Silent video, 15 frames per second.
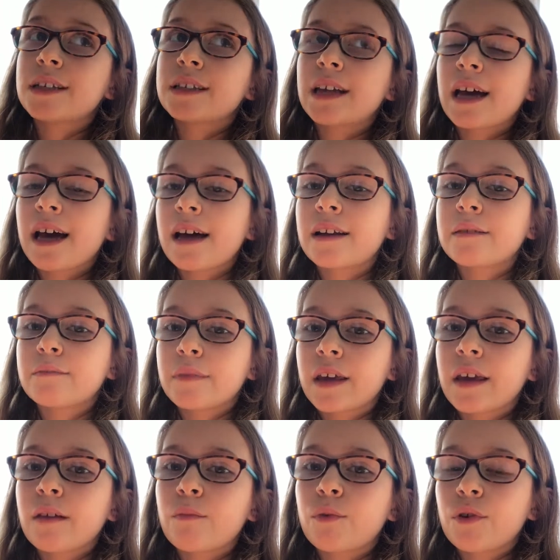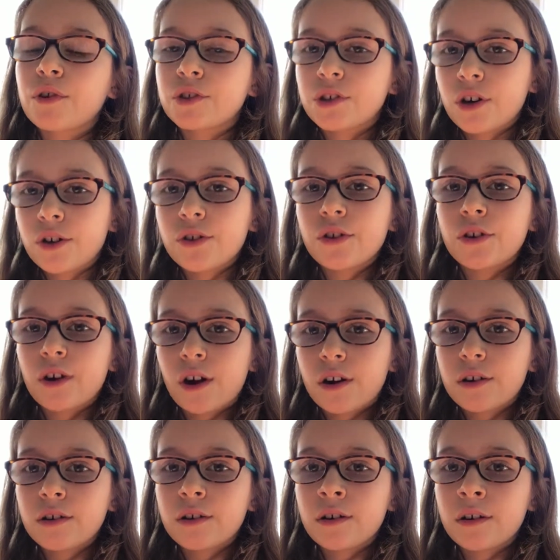dad and me were in charge of the
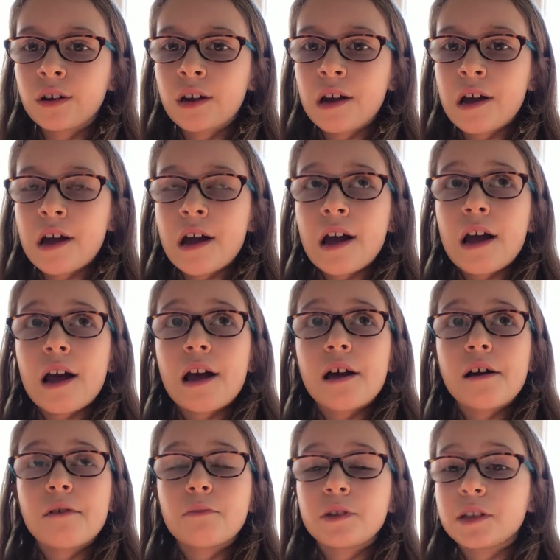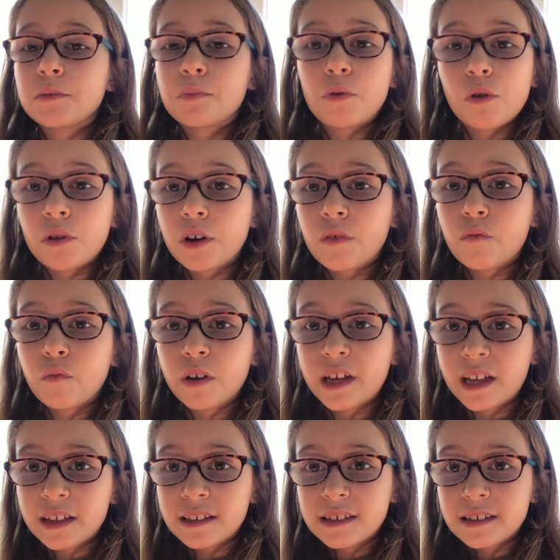garden, and we didn't pull enough
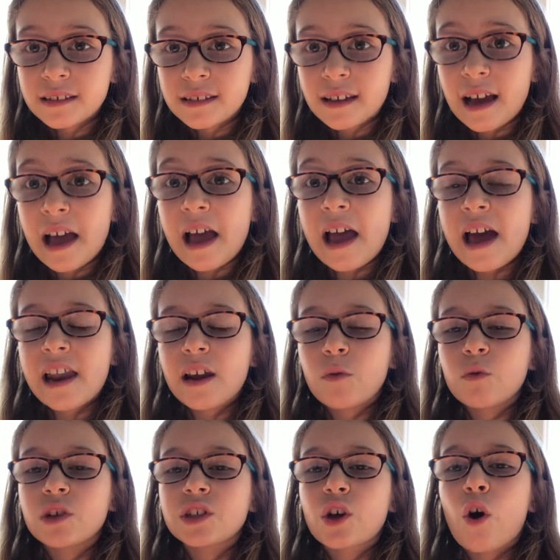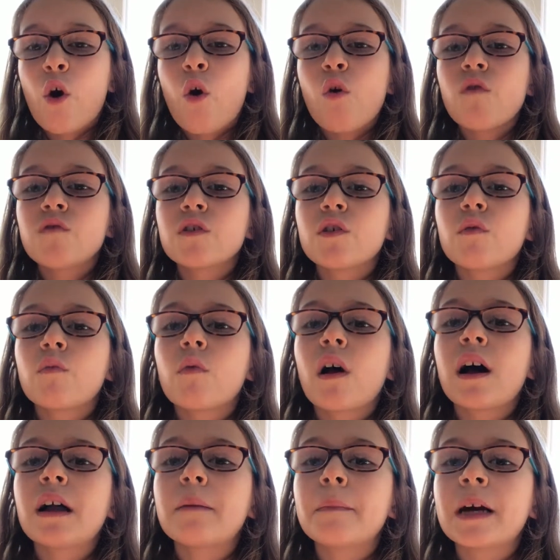weeds, and it was
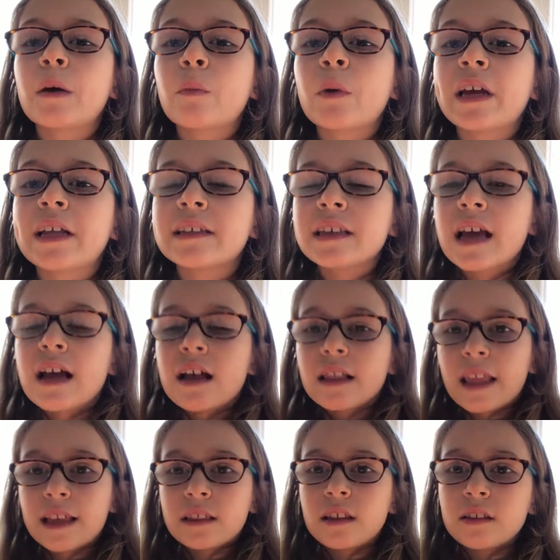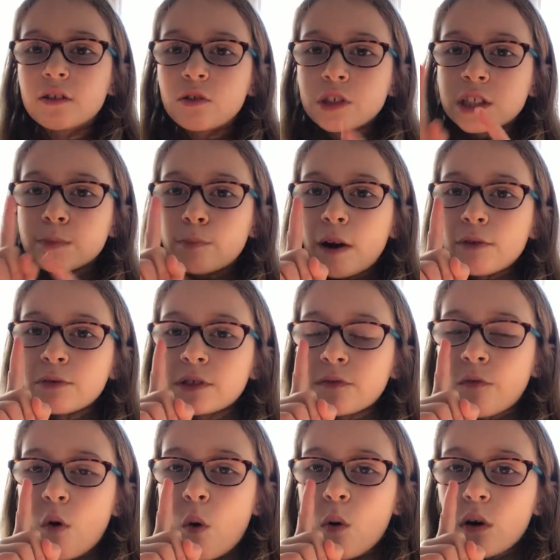overrun by weeds. Like the little sprouts
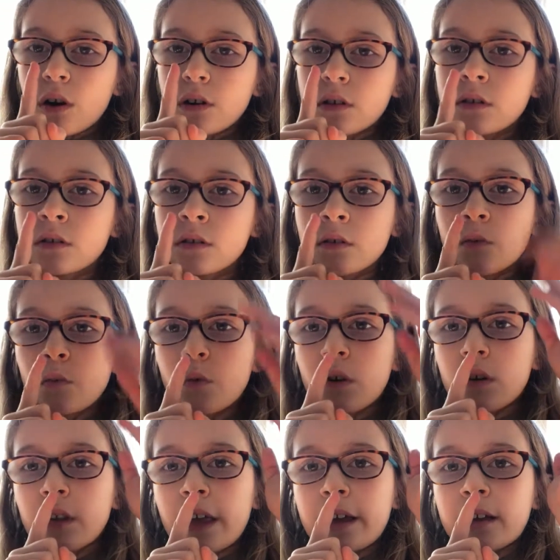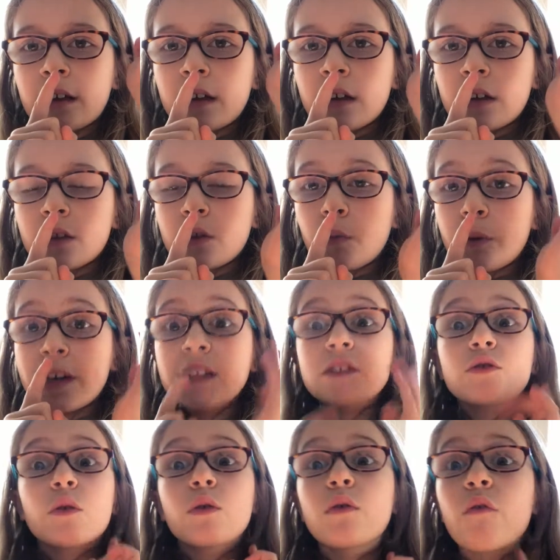of corn were like, the weeds
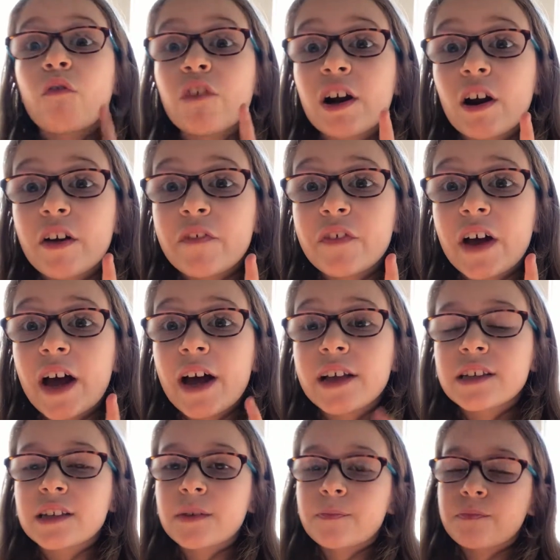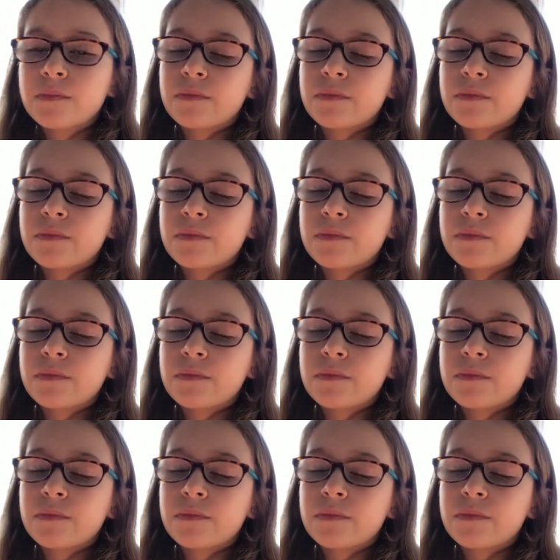grow very fast,